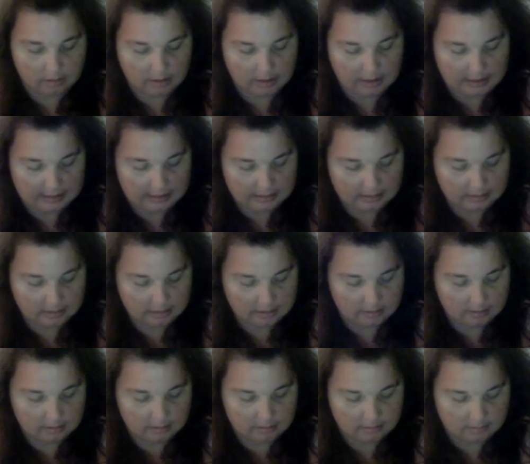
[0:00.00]
and uh,
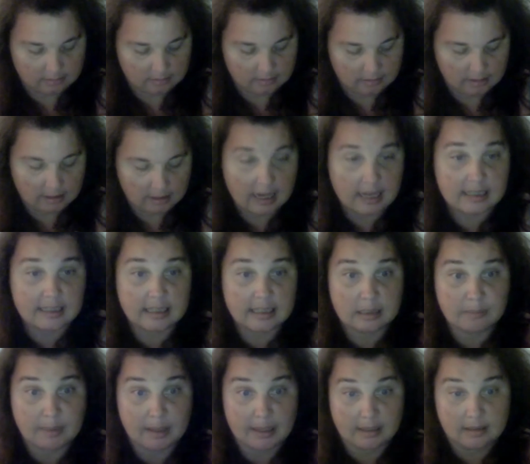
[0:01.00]
as
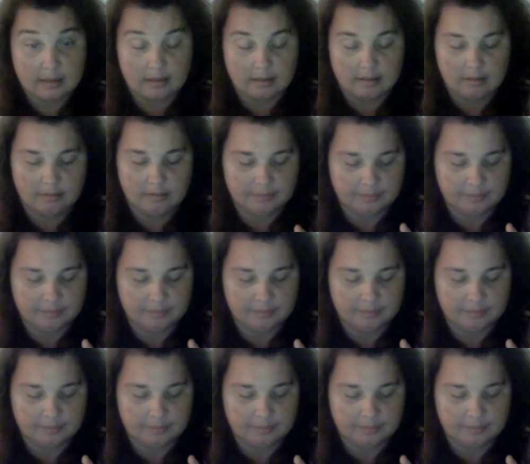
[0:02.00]
expected.